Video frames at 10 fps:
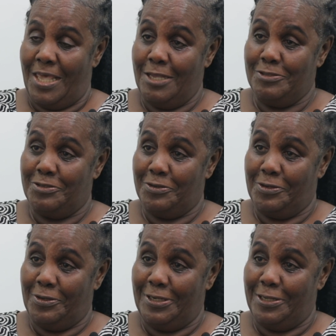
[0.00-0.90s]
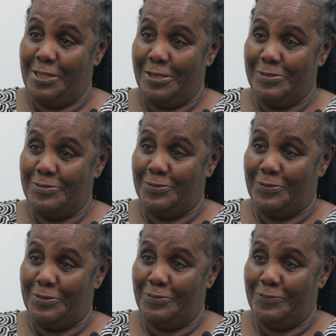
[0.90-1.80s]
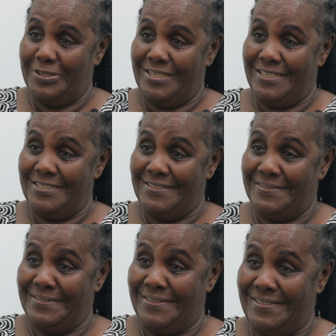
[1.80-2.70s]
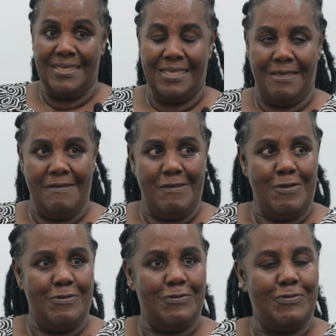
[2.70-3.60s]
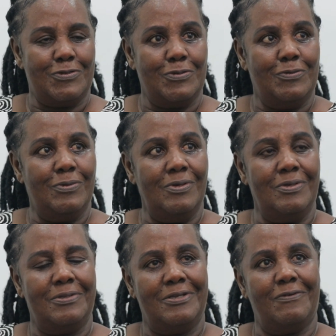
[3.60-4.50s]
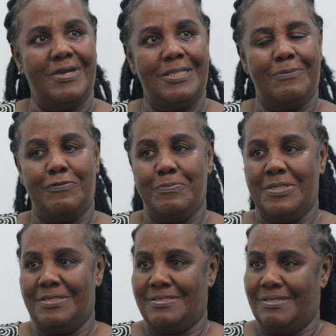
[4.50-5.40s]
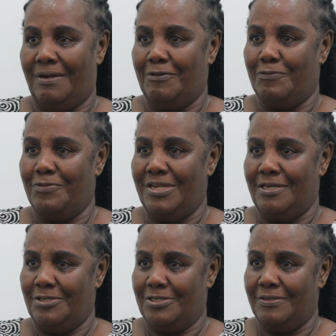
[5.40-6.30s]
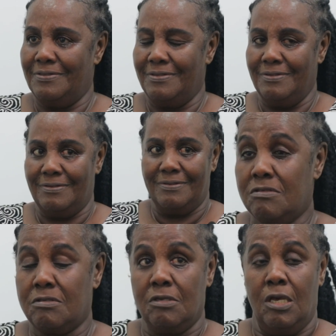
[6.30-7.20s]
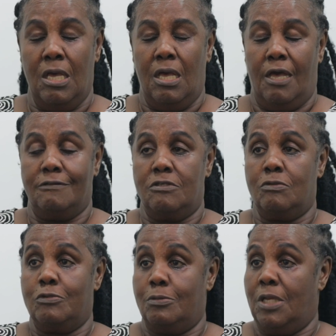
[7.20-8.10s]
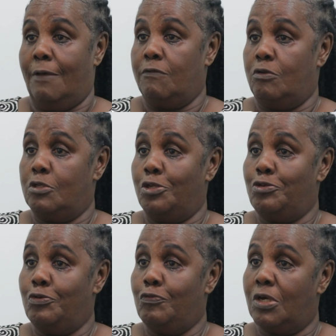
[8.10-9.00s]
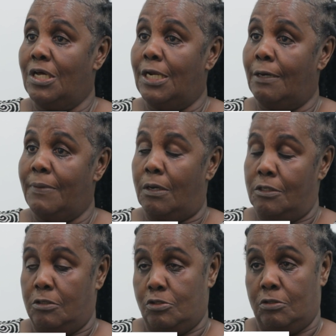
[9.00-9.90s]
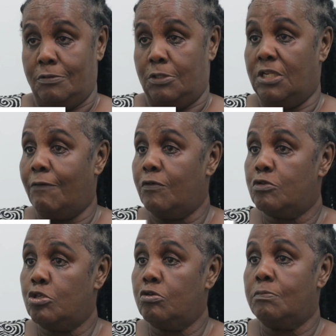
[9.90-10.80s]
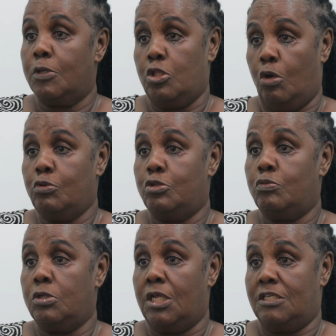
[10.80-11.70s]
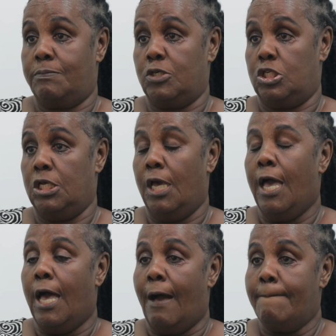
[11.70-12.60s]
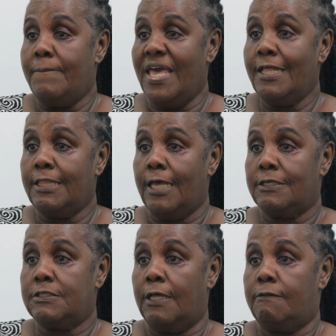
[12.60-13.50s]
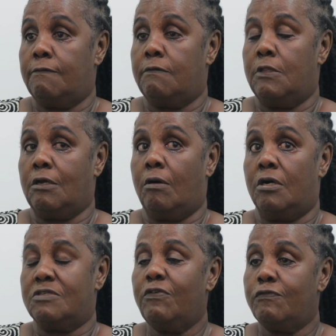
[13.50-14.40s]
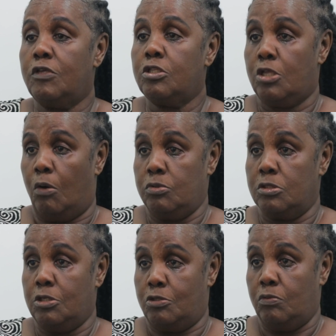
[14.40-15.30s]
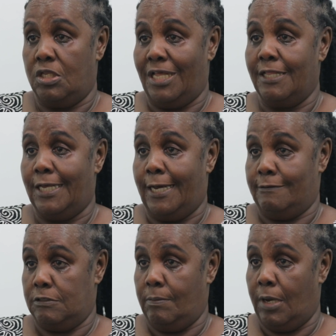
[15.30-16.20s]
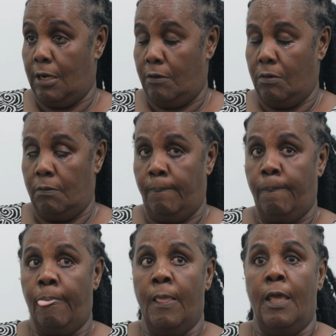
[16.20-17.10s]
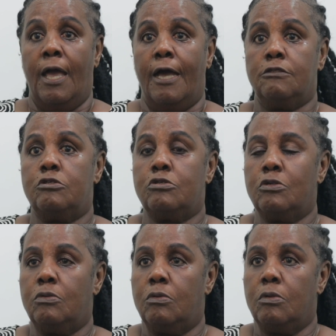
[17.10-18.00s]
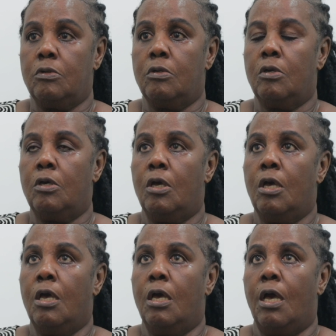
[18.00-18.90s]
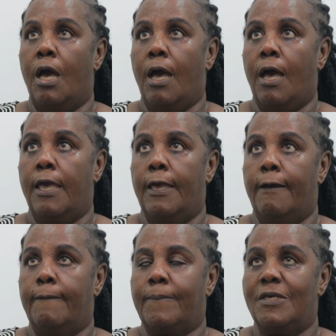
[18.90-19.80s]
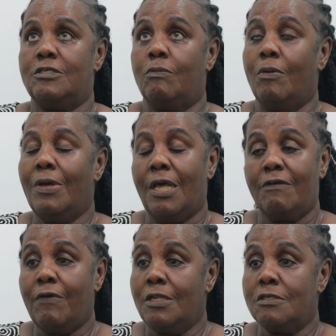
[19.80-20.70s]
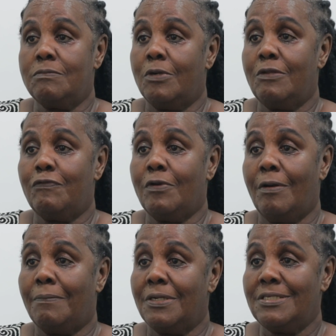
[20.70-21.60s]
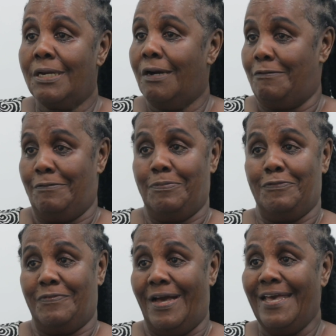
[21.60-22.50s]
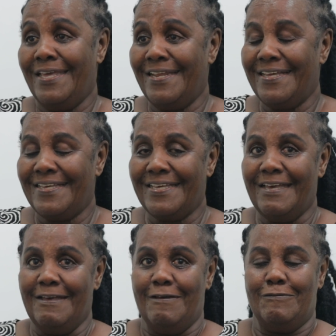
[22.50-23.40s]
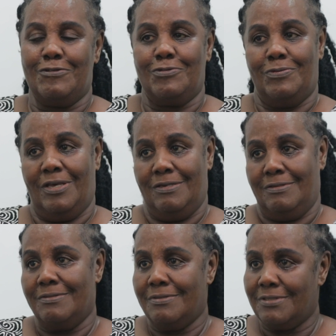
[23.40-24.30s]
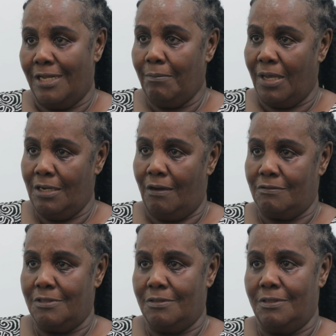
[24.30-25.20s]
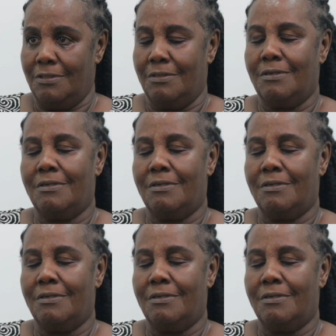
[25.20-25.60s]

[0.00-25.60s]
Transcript: internal and external radiation. So they write up for me to start the radiation. And so something I have to do at the Cervical lab, because Josh Youngstown never used to do it, but now they're doing, especially a main test that it costs 15,000. They're doing that, the cancer marker. And so I said, where did I find this money from? I said, God will provide. So I tell my doctor,